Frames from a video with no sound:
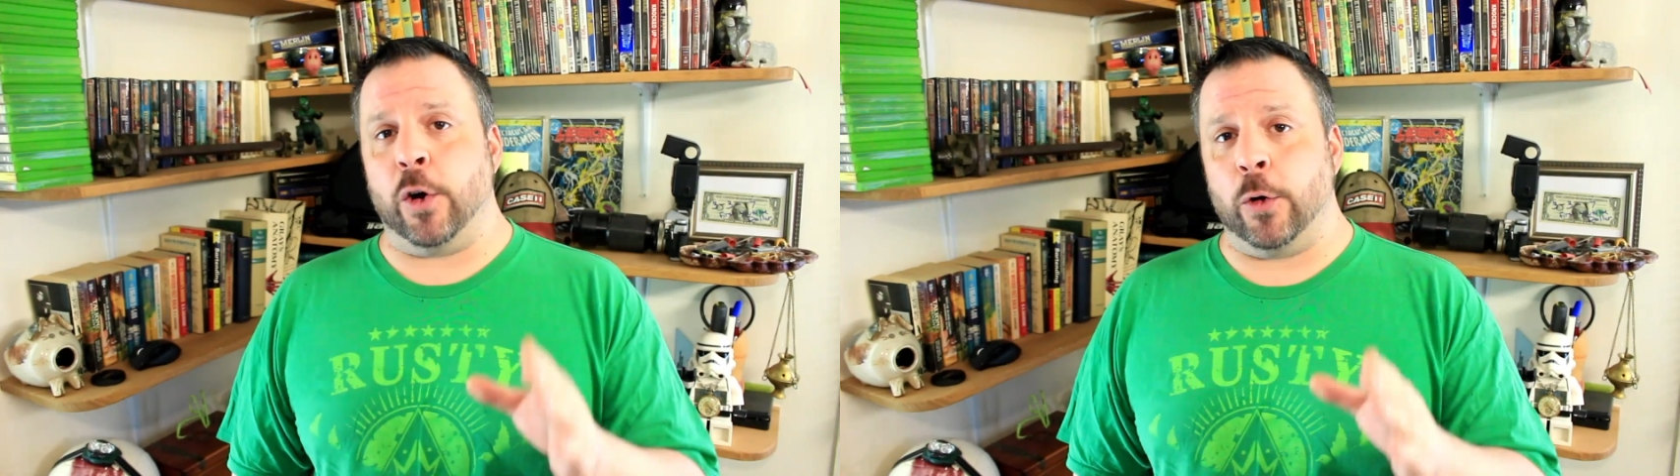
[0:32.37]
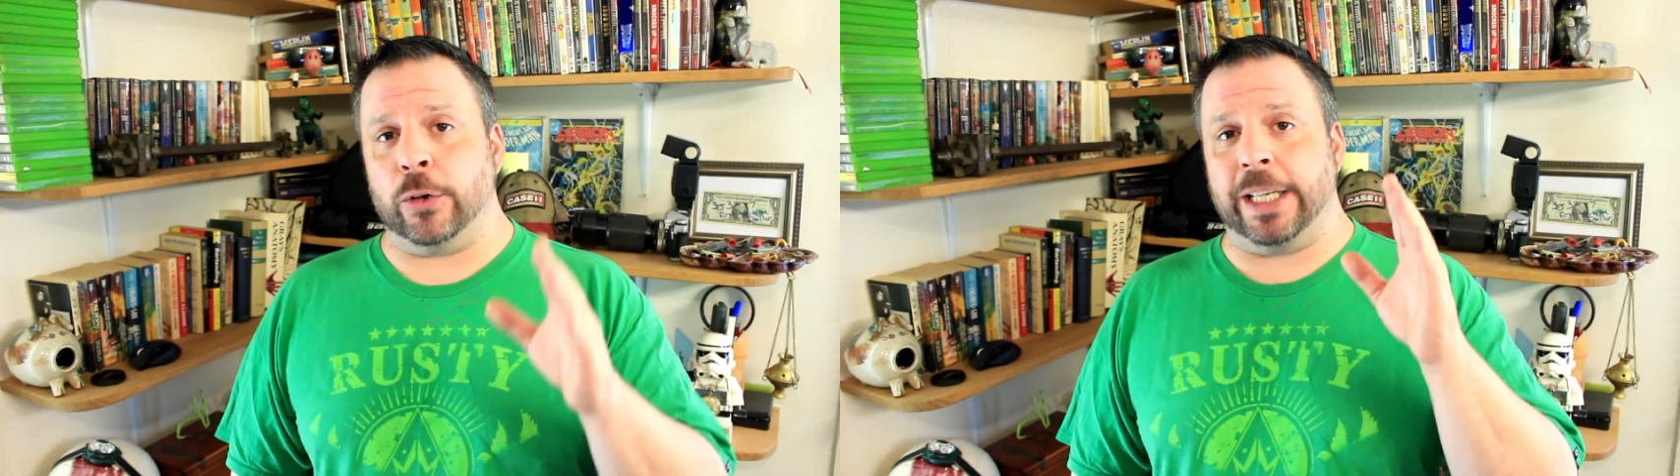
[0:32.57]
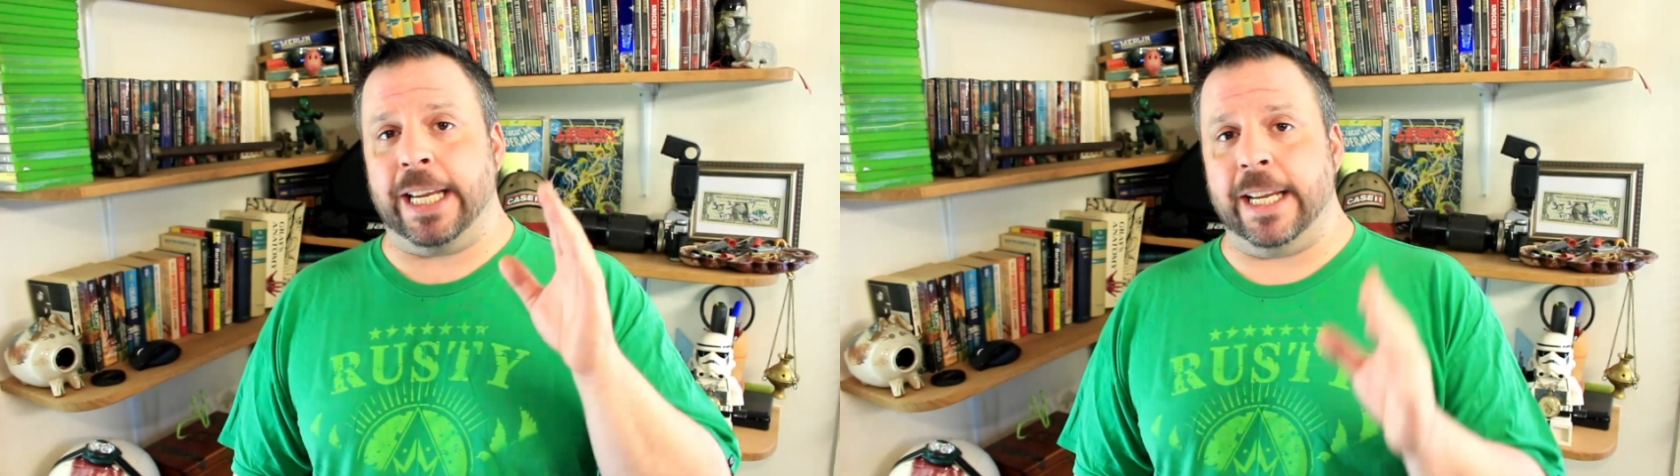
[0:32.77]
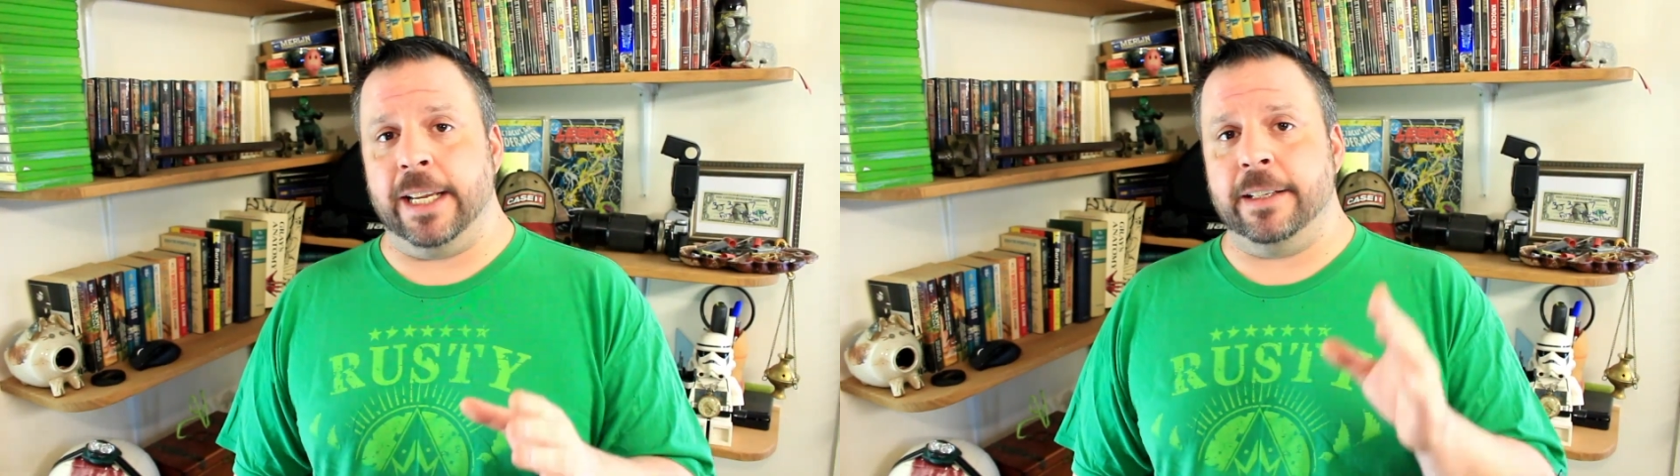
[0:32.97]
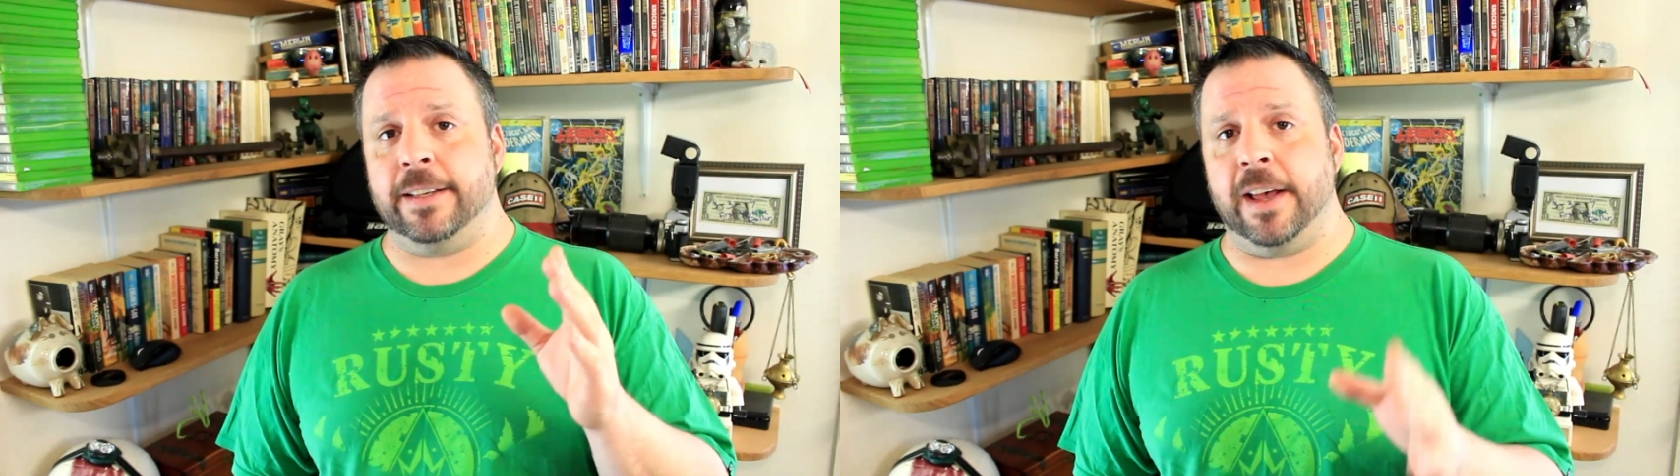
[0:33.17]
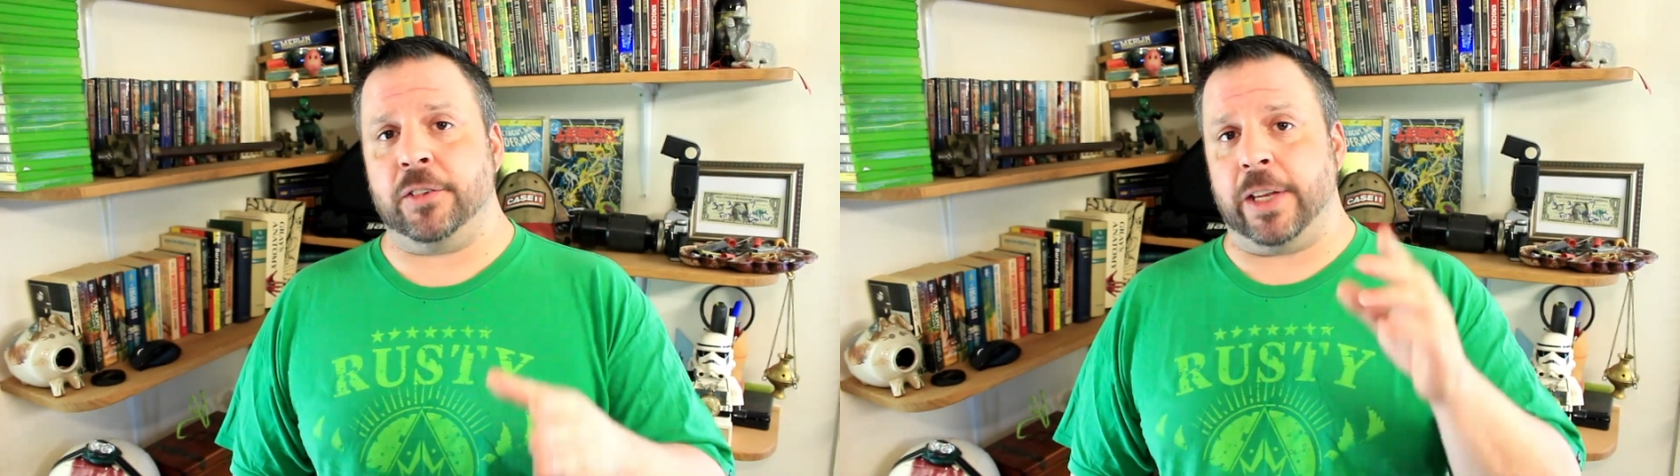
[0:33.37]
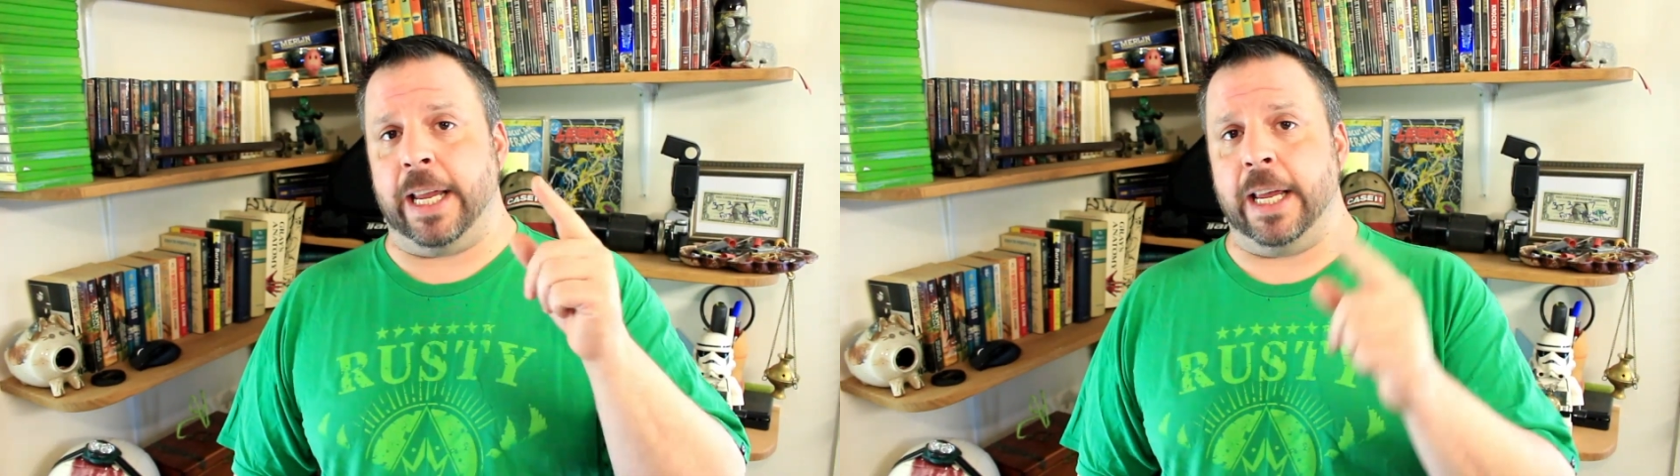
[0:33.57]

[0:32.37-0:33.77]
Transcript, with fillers: currently in testing